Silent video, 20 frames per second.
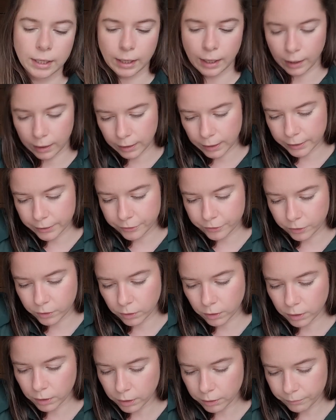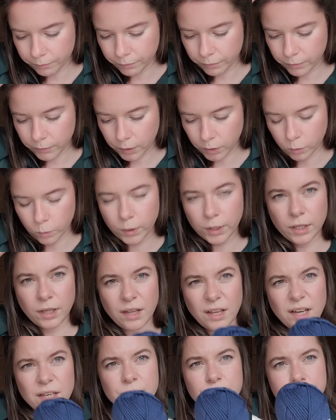I like the color in real
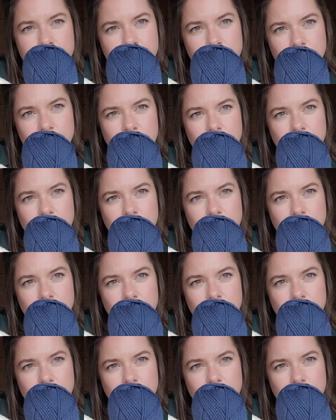life